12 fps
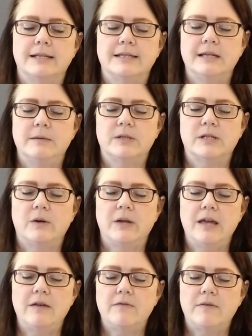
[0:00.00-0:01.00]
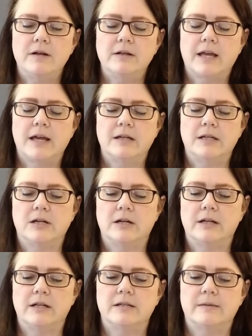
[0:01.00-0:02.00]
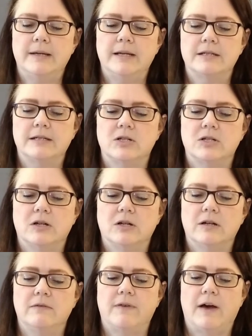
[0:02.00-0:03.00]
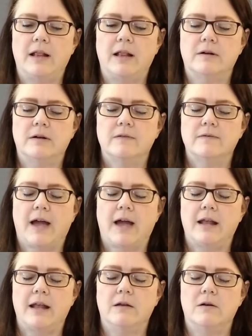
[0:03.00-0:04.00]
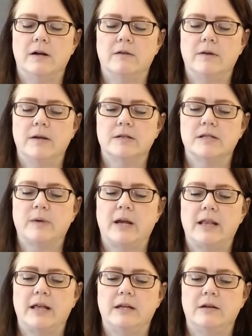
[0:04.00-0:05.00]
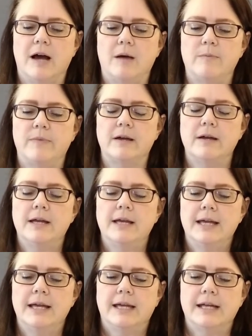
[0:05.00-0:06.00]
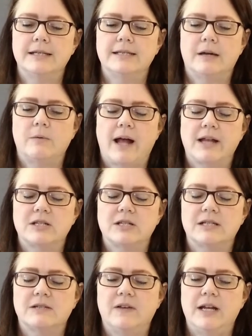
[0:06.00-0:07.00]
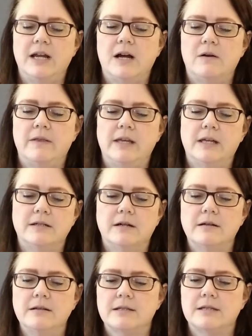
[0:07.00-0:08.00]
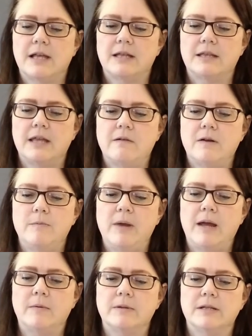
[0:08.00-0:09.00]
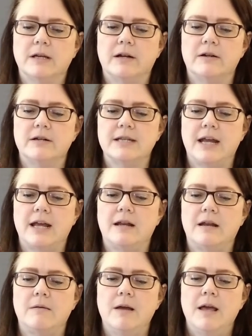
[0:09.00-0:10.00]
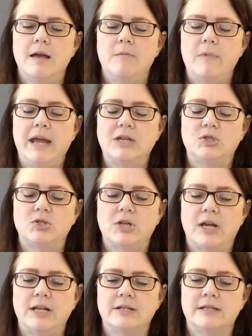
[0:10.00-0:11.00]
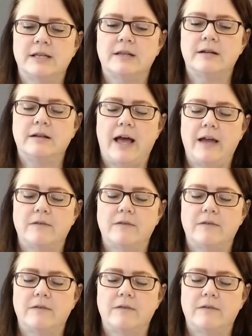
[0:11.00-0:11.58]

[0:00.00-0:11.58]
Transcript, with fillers: that seems so evil can turn into be such a good follower of God. Lord, we just pray that you'll help the kids that watch this video and the adults that they would be able to understand and make changes in their